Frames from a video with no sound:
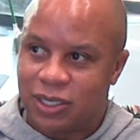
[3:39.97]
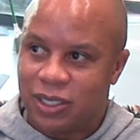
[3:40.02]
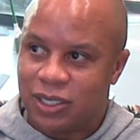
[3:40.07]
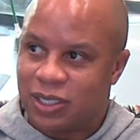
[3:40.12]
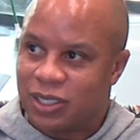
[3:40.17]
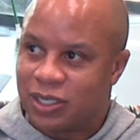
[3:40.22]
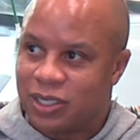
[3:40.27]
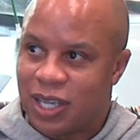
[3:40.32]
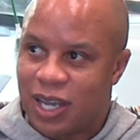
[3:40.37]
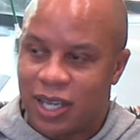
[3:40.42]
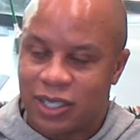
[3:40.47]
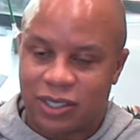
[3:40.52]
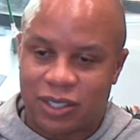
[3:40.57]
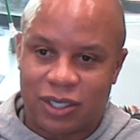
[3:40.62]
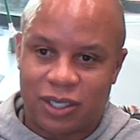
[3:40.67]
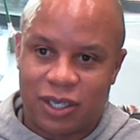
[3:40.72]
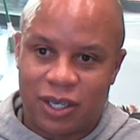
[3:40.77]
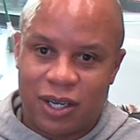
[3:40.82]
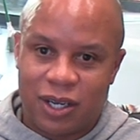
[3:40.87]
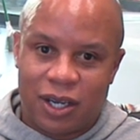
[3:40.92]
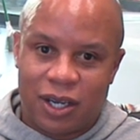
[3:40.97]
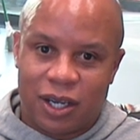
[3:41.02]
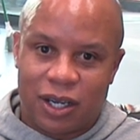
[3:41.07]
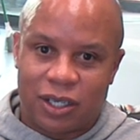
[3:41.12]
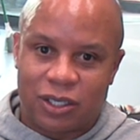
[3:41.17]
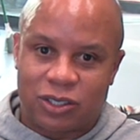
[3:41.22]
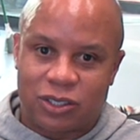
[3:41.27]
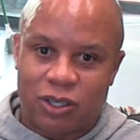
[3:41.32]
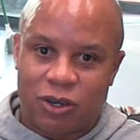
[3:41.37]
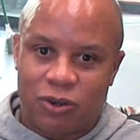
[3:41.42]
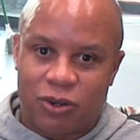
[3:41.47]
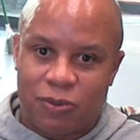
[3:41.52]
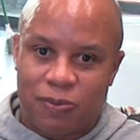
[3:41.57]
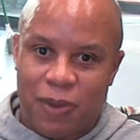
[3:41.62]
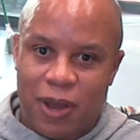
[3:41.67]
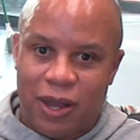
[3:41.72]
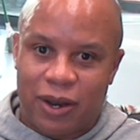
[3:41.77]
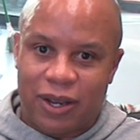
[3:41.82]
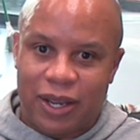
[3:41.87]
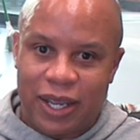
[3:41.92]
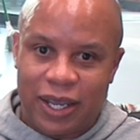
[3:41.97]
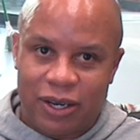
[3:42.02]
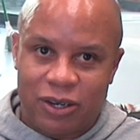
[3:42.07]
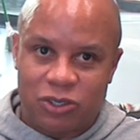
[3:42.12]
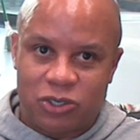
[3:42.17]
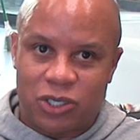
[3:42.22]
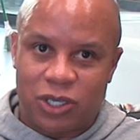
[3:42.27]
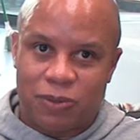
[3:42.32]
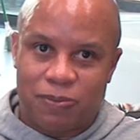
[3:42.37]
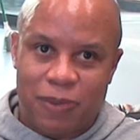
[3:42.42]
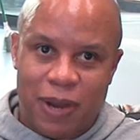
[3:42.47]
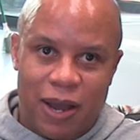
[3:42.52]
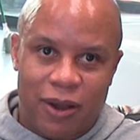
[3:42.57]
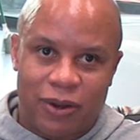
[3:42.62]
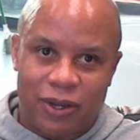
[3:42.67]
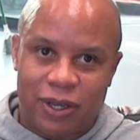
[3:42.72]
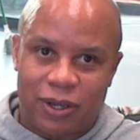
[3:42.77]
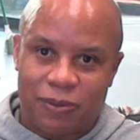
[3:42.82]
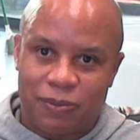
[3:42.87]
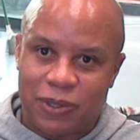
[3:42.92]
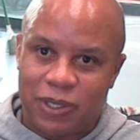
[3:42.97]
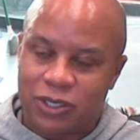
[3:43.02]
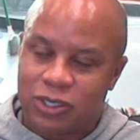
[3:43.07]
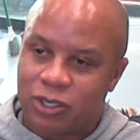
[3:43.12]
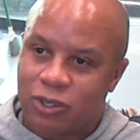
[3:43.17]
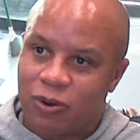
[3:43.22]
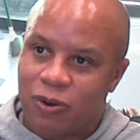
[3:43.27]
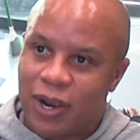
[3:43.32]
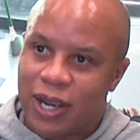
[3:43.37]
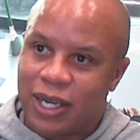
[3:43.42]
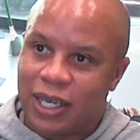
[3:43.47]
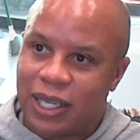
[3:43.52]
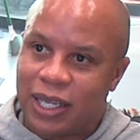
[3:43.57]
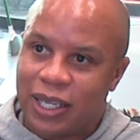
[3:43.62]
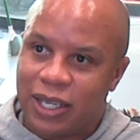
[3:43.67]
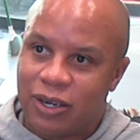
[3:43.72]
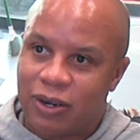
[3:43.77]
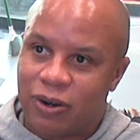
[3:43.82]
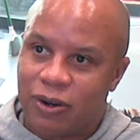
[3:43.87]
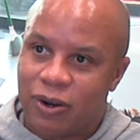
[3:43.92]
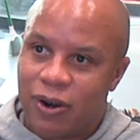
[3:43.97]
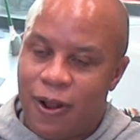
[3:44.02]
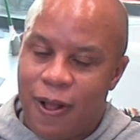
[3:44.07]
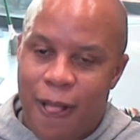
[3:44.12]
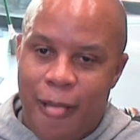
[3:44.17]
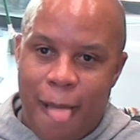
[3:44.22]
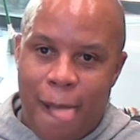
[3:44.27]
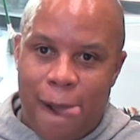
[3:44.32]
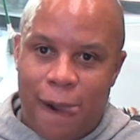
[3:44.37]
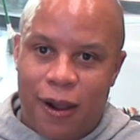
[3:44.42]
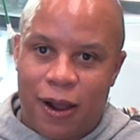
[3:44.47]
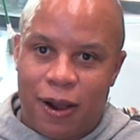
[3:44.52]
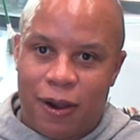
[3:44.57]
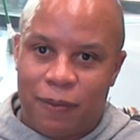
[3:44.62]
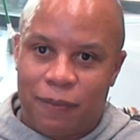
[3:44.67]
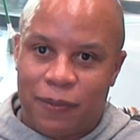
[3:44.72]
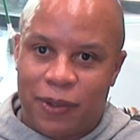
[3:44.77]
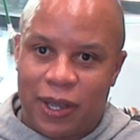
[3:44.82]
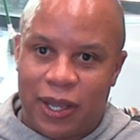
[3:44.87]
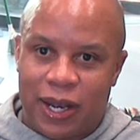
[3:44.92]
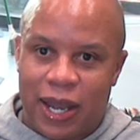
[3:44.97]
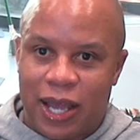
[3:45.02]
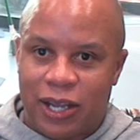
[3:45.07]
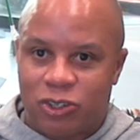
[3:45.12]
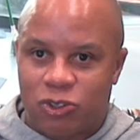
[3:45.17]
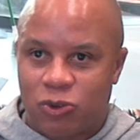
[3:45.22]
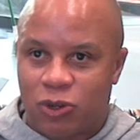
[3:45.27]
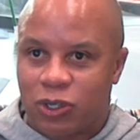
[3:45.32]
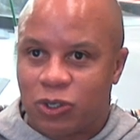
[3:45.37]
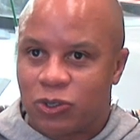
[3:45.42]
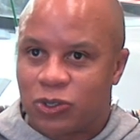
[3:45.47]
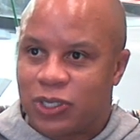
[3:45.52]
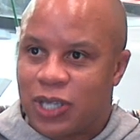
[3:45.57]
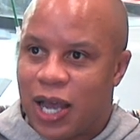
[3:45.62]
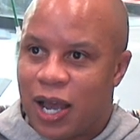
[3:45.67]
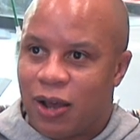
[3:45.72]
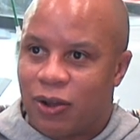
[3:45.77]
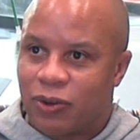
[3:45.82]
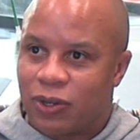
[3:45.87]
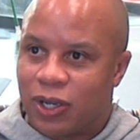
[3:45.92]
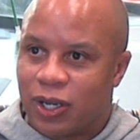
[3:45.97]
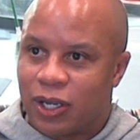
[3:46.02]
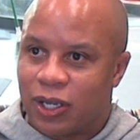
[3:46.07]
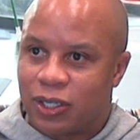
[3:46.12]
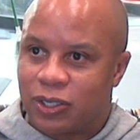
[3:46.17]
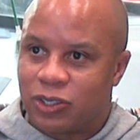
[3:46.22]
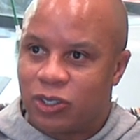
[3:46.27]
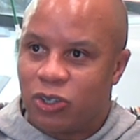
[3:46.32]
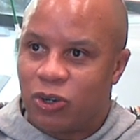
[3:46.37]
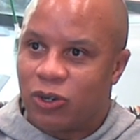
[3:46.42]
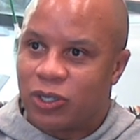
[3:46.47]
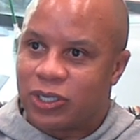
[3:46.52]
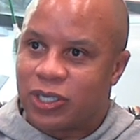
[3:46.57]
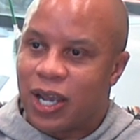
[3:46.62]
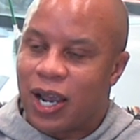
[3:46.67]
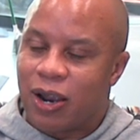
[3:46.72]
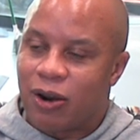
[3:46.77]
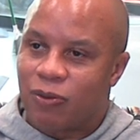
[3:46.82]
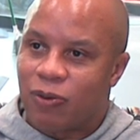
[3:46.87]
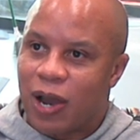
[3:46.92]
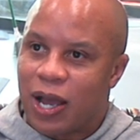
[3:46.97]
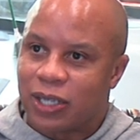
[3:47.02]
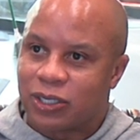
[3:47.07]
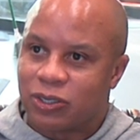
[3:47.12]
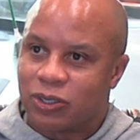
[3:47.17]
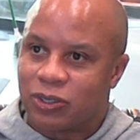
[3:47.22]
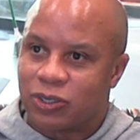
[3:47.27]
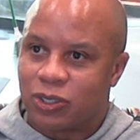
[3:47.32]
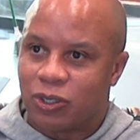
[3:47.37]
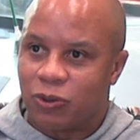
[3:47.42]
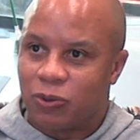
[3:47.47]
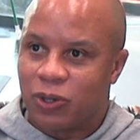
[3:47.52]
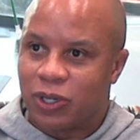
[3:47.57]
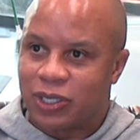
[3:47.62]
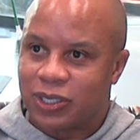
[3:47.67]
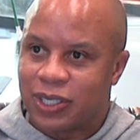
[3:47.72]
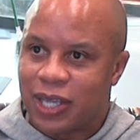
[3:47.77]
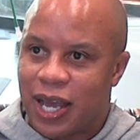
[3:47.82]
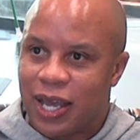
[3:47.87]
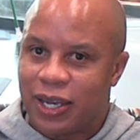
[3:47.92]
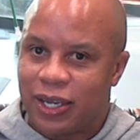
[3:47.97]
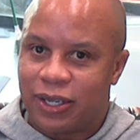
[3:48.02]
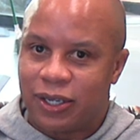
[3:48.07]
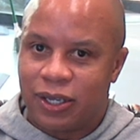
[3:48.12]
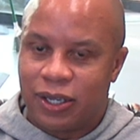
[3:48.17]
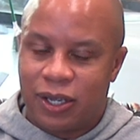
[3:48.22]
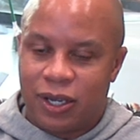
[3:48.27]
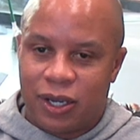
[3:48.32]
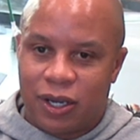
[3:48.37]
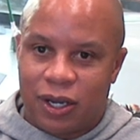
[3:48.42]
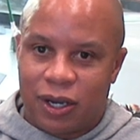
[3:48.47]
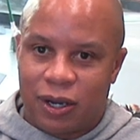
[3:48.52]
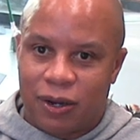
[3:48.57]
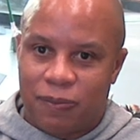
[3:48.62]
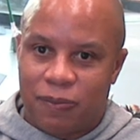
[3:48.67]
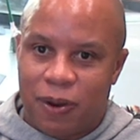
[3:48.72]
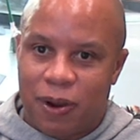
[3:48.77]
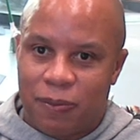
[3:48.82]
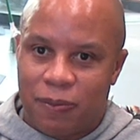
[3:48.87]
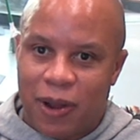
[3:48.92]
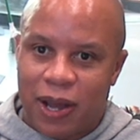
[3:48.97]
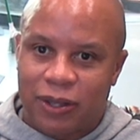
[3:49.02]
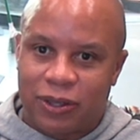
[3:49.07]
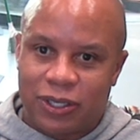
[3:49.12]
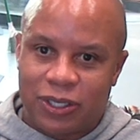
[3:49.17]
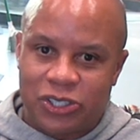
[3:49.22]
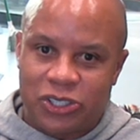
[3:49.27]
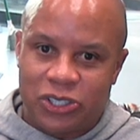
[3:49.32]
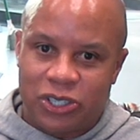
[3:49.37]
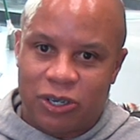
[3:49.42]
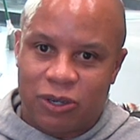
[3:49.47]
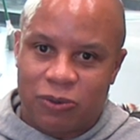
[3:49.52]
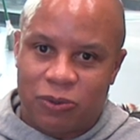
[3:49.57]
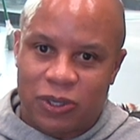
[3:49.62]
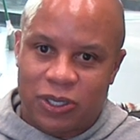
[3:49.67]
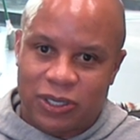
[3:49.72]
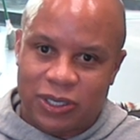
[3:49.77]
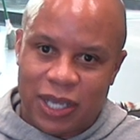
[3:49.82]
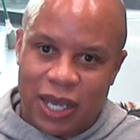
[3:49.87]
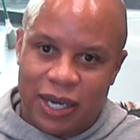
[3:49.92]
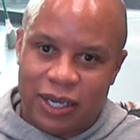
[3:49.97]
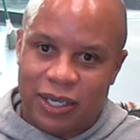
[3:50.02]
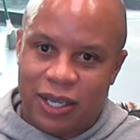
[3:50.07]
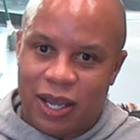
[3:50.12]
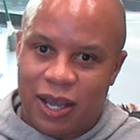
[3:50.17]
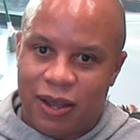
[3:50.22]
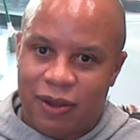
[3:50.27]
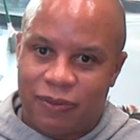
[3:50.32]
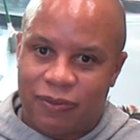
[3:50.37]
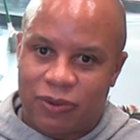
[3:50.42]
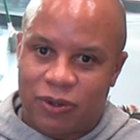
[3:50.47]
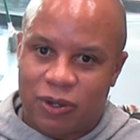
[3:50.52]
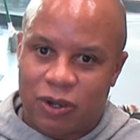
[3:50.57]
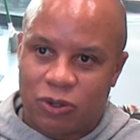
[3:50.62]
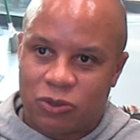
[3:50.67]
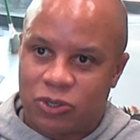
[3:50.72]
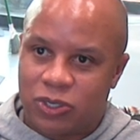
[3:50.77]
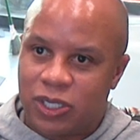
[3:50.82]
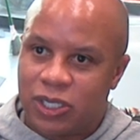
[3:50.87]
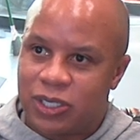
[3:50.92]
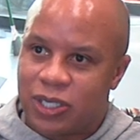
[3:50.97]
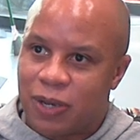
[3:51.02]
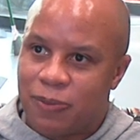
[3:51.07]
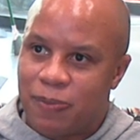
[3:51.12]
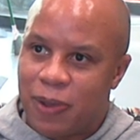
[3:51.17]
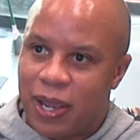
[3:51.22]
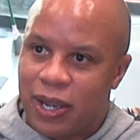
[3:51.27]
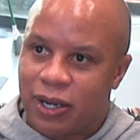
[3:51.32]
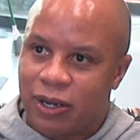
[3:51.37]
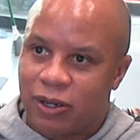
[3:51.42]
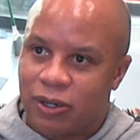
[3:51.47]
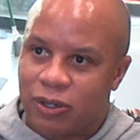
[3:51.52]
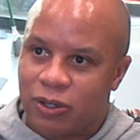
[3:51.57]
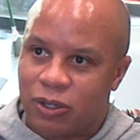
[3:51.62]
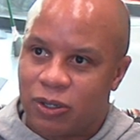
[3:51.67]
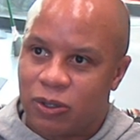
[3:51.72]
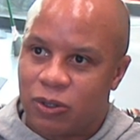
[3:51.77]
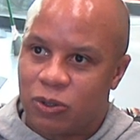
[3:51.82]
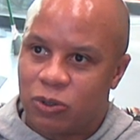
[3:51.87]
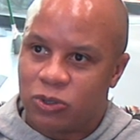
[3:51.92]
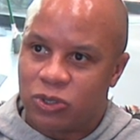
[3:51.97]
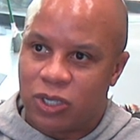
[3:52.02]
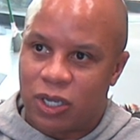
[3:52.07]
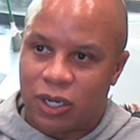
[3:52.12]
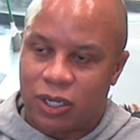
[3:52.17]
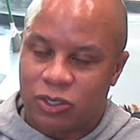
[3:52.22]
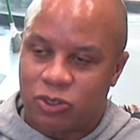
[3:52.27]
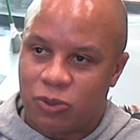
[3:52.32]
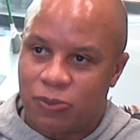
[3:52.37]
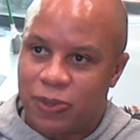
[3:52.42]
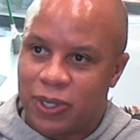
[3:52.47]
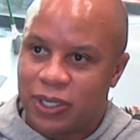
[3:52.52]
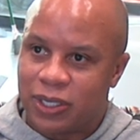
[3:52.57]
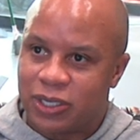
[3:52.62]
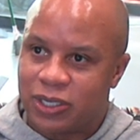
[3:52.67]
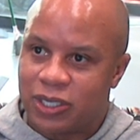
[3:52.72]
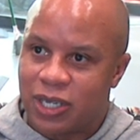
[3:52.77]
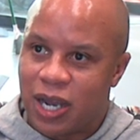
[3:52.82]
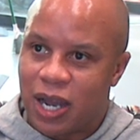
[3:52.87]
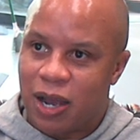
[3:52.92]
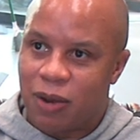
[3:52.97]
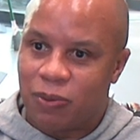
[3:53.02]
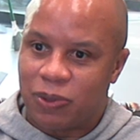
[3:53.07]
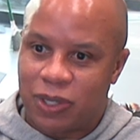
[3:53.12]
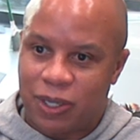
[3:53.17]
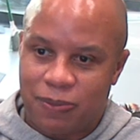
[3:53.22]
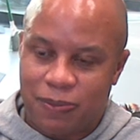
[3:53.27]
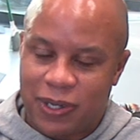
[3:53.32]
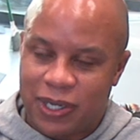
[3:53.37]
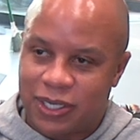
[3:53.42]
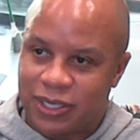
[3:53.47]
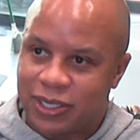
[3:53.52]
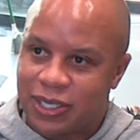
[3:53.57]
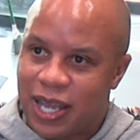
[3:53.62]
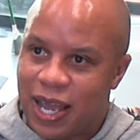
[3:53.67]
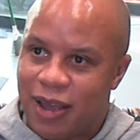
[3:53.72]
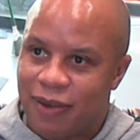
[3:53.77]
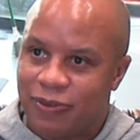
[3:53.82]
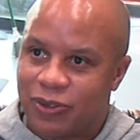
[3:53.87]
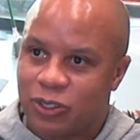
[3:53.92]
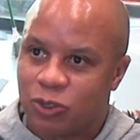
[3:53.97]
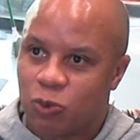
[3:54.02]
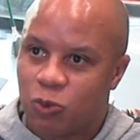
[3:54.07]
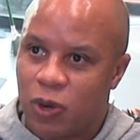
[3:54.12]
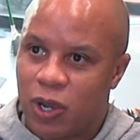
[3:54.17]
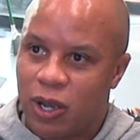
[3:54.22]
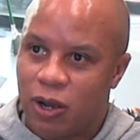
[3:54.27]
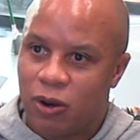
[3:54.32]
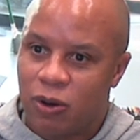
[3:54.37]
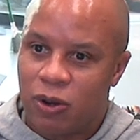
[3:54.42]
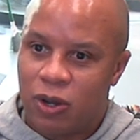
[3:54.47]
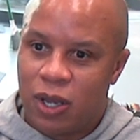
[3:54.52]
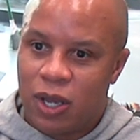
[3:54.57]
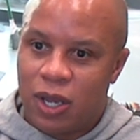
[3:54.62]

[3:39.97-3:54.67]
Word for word: He just has a certain amount of energy about him. He's a great leader, and that trickles down to your entire roster. So we're excited about this year. We're excited to have Coach DJ Baker, who's done a tremendous job with him and his staff as well.